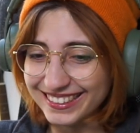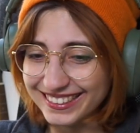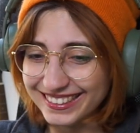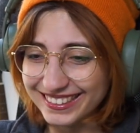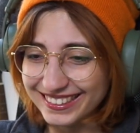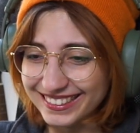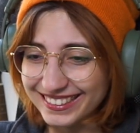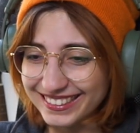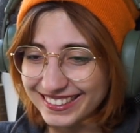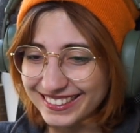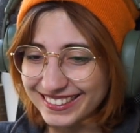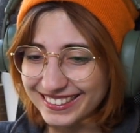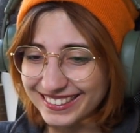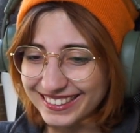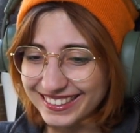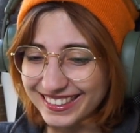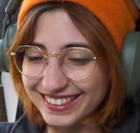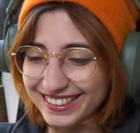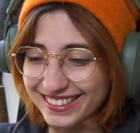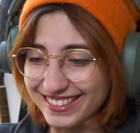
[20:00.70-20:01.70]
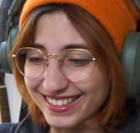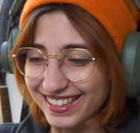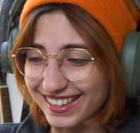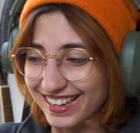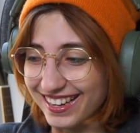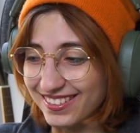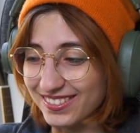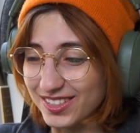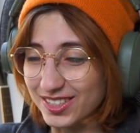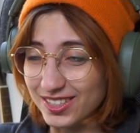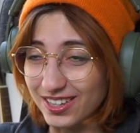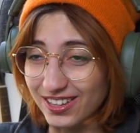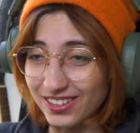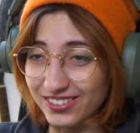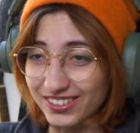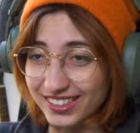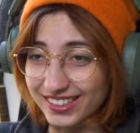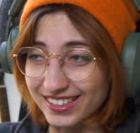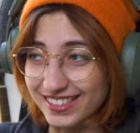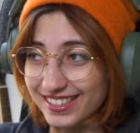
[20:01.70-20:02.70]
He was like, I have to
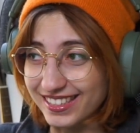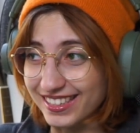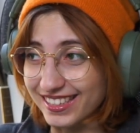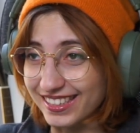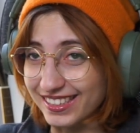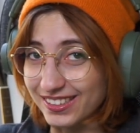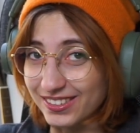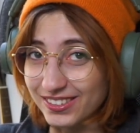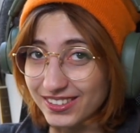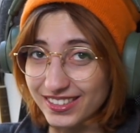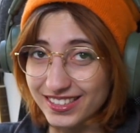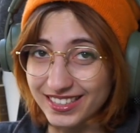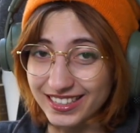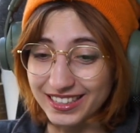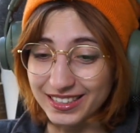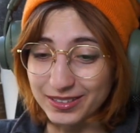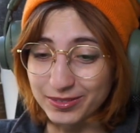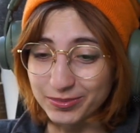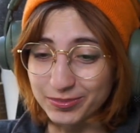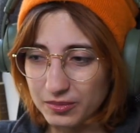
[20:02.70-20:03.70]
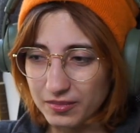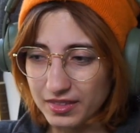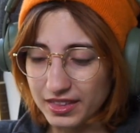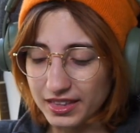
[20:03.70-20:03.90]
tolerate this kid all the time.